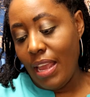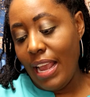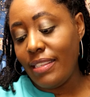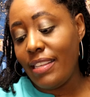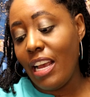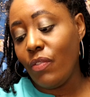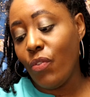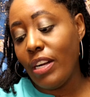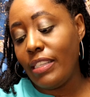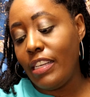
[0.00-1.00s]
It says,
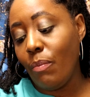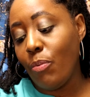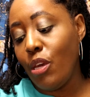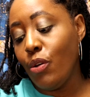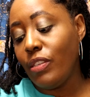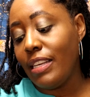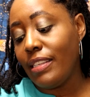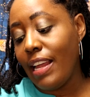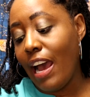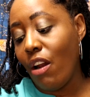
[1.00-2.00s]
for a tip, use this
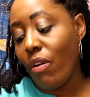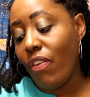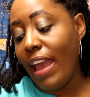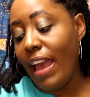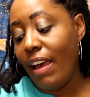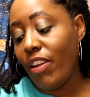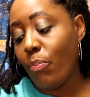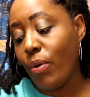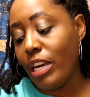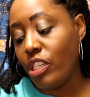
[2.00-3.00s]
liner with heavy
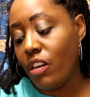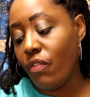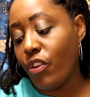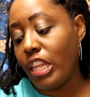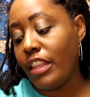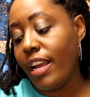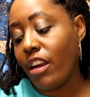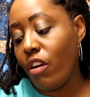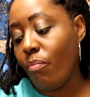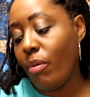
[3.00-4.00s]
pressure for
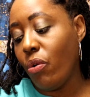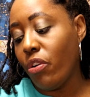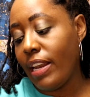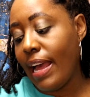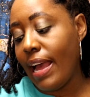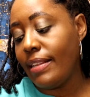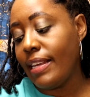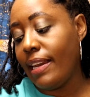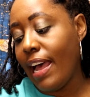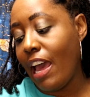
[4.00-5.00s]
thicker, bolder lines
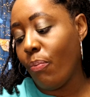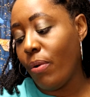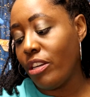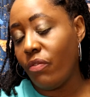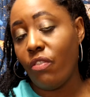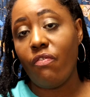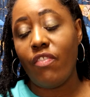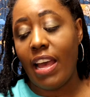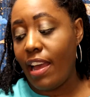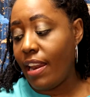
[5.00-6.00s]
and lighter pressure for
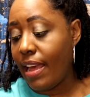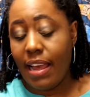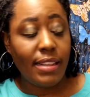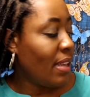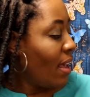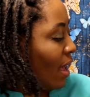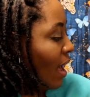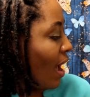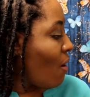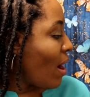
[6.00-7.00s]
fine lines.
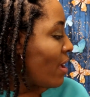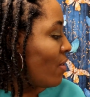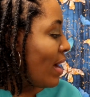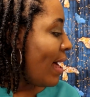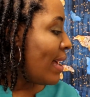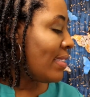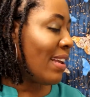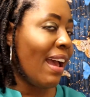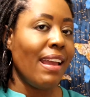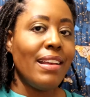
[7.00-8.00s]
All right, you guys,
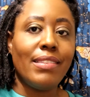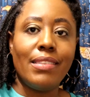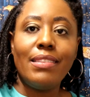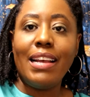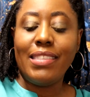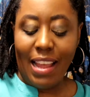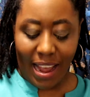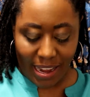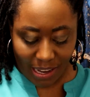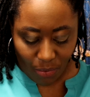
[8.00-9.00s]
that's
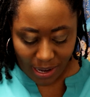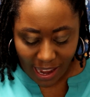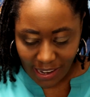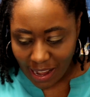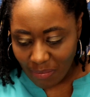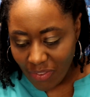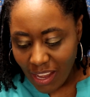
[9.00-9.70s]
nice. I really like that.